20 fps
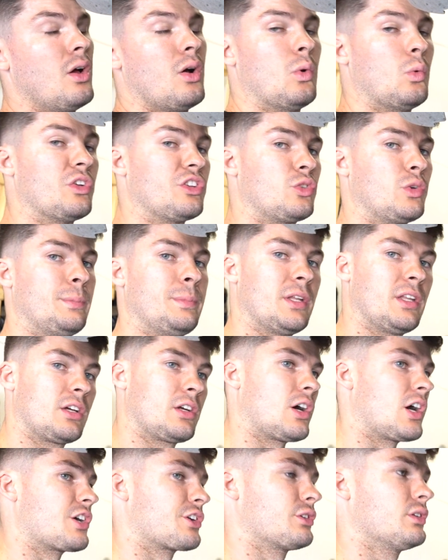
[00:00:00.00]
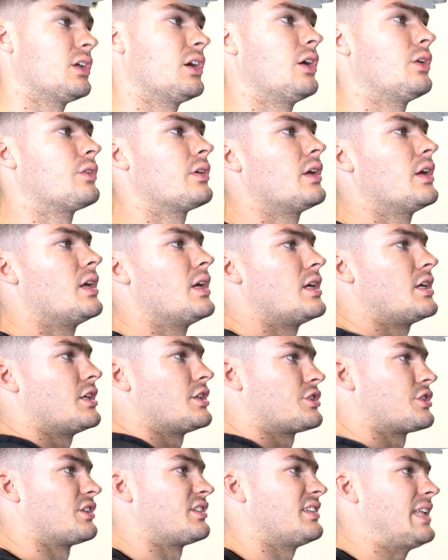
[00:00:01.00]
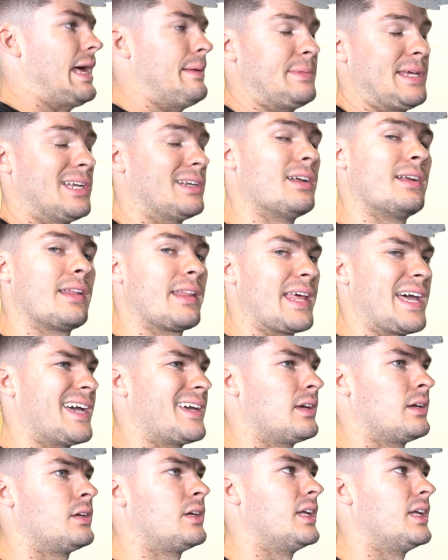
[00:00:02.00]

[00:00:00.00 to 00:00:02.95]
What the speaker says: Once we put the car into load, it should snap down onto that,